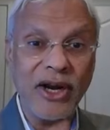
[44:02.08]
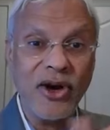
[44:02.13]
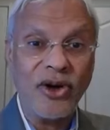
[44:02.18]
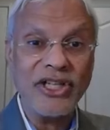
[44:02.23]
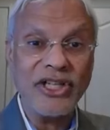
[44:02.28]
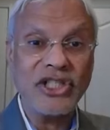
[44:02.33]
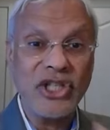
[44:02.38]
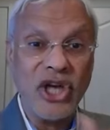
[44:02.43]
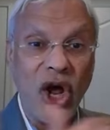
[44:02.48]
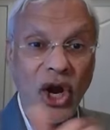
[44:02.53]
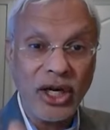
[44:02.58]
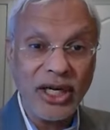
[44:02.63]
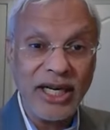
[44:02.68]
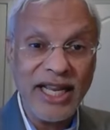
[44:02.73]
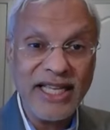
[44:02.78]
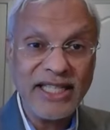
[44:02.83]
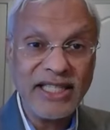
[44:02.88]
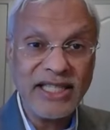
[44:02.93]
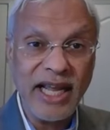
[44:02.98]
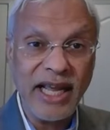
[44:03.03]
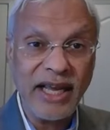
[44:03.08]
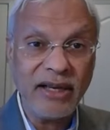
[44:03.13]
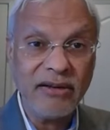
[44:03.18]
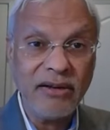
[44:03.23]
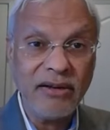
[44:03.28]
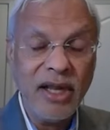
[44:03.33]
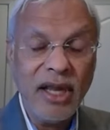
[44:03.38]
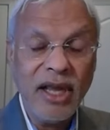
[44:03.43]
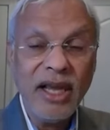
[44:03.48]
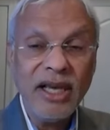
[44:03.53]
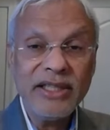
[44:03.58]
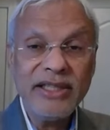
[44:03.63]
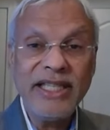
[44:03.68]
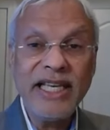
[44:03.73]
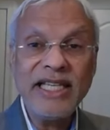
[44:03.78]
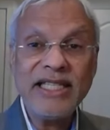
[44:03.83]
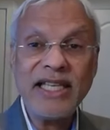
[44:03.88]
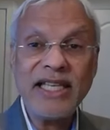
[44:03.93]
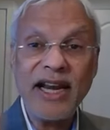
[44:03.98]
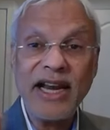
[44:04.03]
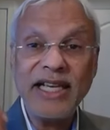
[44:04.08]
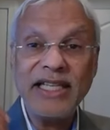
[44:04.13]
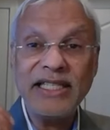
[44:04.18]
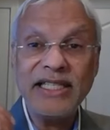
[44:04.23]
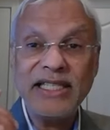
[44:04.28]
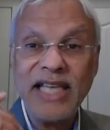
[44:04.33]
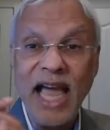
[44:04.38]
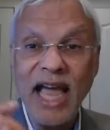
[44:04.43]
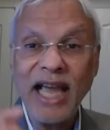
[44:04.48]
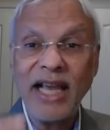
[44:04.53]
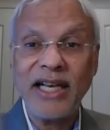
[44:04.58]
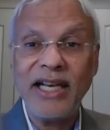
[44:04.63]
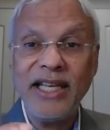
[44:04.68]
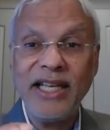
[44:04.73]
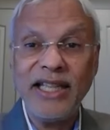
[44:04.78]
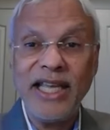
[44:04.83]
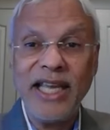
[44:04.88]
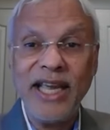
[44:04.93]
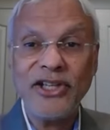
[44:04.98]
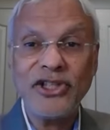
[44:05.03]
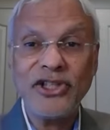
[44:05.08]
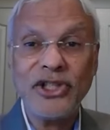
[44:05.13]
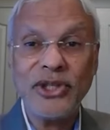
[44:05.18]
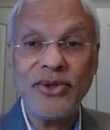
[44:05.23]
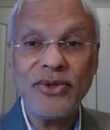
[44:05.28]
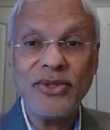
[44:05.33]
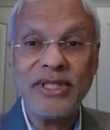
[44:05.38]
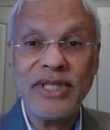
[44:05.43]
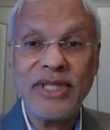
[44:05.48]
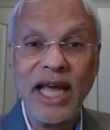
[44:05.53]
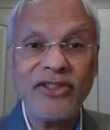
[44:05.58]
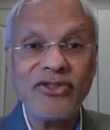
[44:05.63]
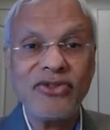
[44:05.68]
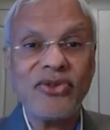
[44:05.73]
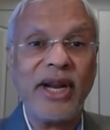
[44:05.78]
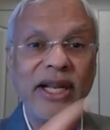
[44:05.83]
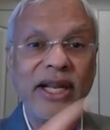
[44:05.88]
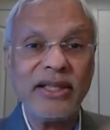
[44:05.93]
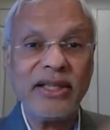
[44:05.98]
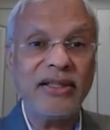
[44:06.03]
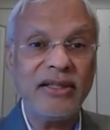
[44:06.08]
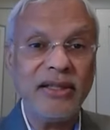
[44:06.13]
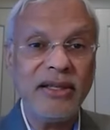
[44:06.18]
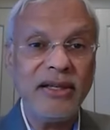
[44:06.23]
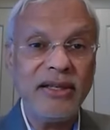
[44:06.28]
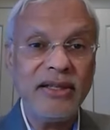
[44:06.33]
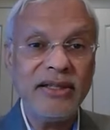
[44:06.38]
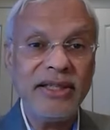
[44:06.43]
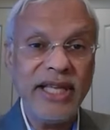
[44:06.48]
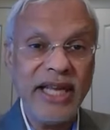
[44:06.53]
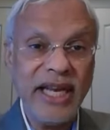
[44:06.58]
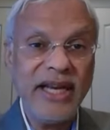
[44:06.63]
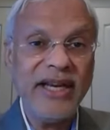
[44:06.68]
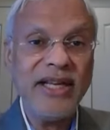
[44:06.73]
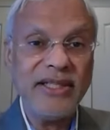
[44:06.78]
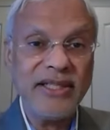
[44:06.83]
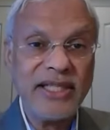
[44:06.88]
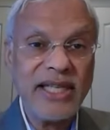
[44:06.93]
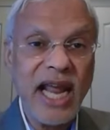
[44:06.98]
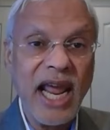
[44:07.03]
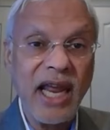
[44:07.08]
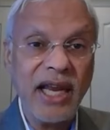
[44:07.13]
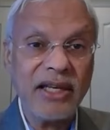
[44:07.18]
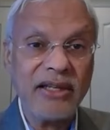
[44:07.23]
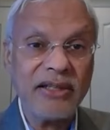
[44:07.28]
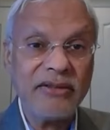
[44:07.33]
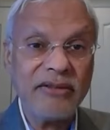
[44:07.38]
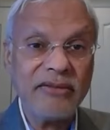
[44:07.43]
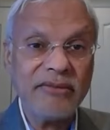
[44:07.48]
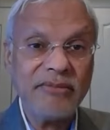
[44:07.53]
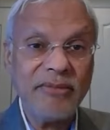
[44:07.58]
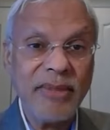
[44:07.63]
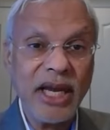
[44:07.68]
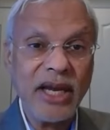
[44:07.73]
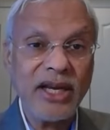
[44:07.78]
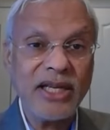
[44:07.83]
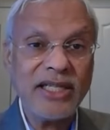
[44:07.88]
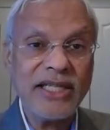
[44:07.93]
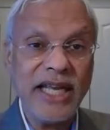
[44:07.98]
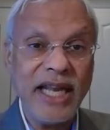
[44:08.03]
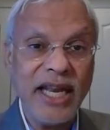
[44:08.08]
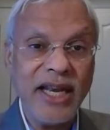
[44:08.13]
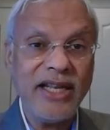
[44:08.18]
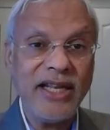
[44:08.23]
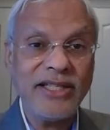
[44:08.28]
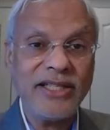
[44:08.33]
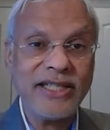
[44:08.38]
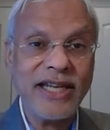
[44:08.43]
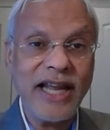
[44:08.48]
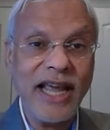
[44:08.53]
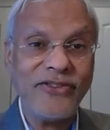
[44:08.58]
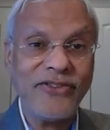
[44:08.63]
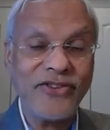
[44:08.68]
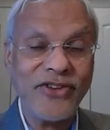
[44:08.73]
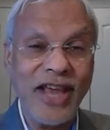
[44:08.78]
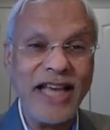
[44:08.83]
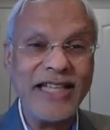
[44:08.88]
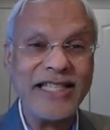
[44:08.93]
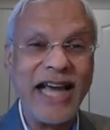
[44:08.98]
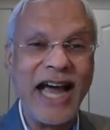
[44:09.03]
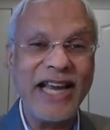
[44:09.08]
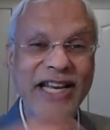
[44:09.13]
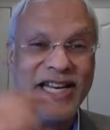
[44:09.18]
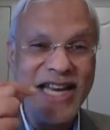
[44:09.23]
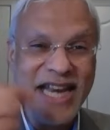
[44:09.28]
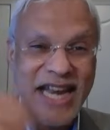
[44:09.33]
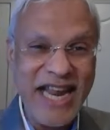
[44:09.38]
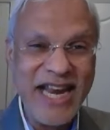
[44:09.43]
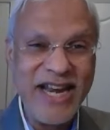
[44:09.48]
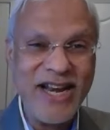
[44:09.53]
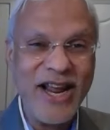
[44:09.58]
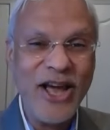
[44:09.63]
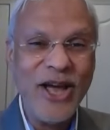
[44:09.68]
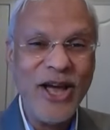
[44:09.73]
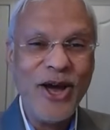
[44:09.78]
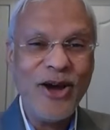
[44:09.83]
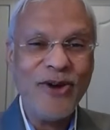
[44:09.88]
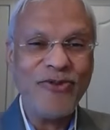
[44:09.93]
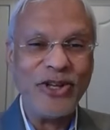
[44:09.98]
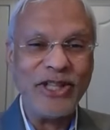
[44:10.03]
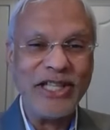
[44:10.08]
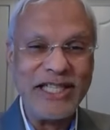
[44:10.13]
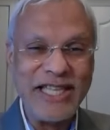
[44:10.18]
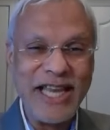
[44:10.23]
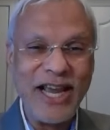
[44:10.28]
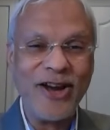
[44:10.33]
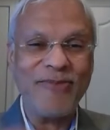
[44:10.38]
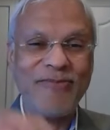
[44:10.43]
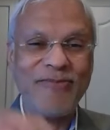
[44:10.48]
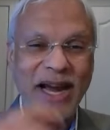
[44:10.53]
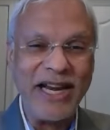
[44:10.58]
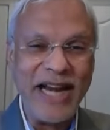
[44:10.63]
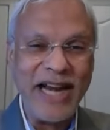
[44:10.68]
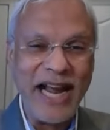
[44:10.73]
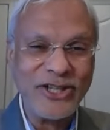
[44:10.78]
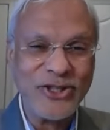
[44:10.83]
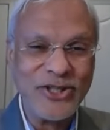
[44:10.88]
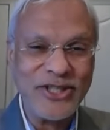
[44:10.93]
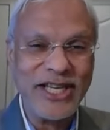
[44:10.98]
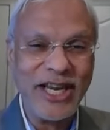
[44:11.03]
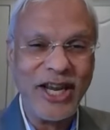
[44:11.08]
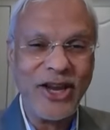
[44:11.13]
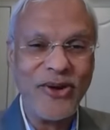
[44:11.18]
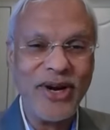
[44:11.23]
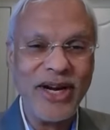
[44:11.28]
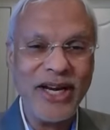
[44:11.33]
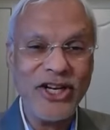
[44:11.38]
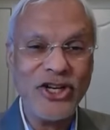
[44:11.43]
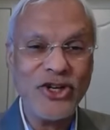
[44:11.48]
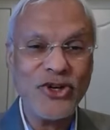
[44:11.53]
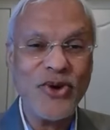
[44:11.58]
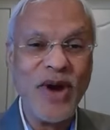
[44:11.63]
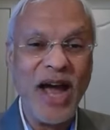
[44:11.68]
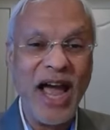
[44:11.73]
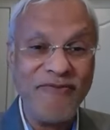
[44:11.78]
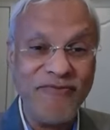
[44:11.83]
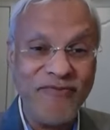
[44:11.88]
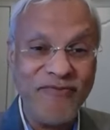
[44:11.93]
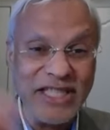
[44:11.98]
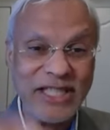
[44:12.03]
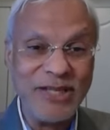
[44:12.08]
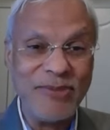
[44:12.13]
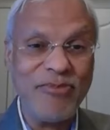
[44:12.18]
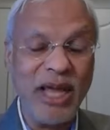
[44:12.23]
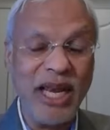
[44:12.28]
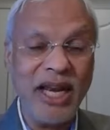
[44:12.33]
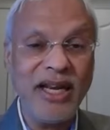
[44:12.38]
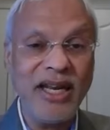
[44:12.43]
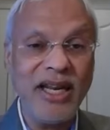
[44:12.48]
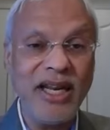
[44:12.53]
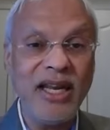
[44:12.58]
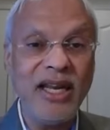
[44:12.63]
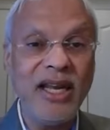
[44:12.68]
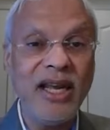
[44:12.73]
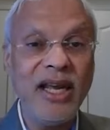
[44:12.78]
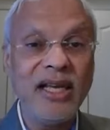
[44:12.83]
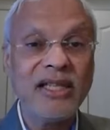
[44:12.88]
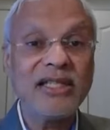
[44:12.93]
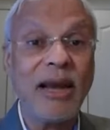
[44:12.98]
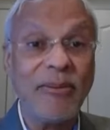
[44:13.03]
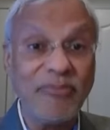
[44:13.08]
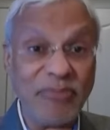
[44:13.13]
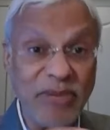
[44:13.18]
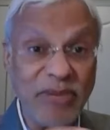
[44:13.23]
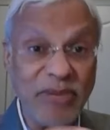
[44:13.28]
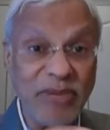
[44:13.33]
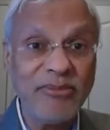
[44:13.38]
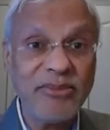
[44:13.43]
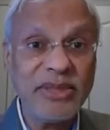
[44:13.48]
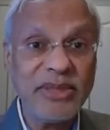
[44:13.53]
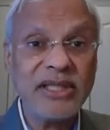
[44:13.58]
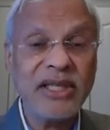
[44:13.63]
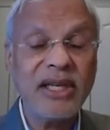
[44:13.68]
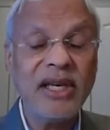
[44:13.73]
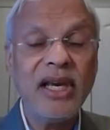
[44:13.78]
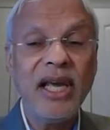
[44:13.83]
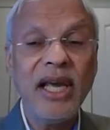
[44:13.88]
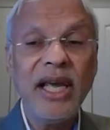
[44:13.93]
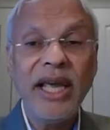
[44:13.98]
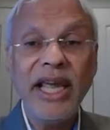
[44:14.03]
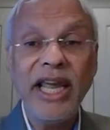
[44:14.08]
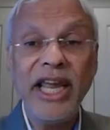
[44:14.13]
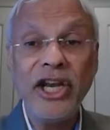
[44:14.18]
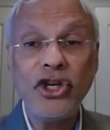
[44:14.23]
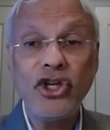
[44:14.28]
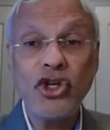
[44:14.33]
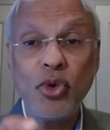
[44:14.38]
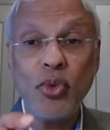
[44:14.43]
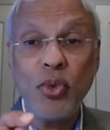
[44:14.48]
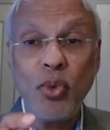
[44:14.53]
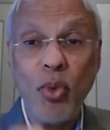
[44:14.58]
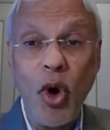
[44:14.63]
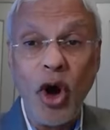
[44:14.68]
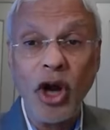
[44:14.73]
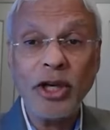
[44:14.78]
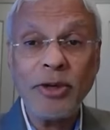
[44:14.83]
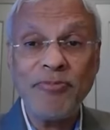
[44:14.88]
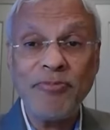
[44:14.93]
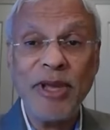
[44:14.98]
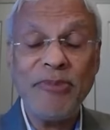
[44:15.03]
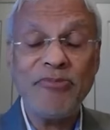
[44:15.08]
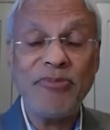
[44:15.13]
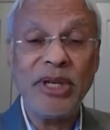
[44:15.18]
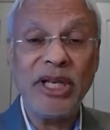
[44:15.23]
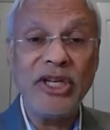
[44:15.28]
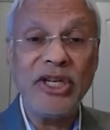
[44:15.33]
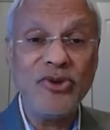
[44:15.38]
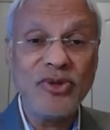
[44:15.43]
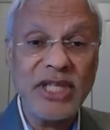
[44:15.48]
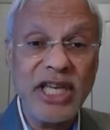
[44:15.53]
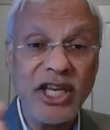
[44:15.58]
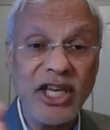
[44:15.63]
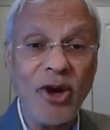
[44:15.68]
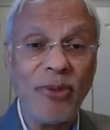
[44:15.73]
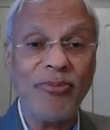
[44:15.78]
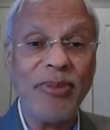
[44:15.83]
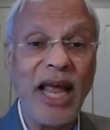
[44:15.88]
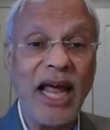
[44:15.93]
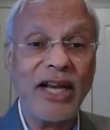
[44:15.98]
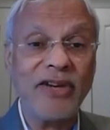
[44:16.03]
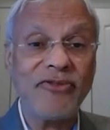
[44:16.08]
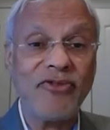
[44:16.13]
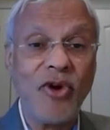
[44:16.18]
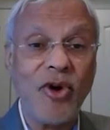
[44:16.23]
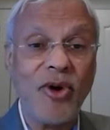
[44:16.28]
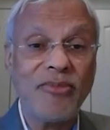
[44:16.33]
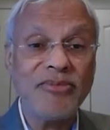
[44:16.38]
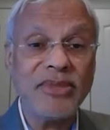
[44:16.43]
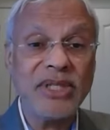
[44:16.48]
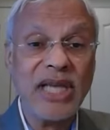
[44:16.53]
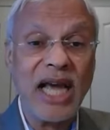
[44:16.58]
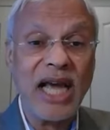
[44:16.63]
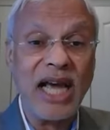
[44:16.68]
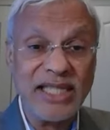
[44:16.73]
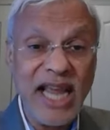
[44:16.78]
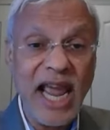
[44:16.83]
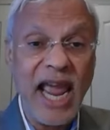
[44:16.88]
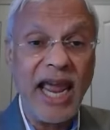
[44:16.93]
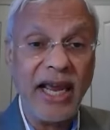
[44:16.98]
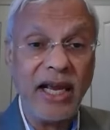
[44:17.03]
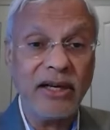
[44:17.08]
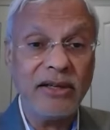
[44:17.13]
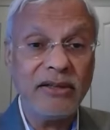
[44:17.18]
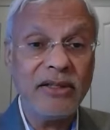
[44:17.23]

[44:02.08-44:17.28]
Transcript: or is not listening. These are exactly the issues that threaten the Indian state, because the Indian state says, I need, for the sake of my national security, to have visibility sometimes into what people using your platforms are saying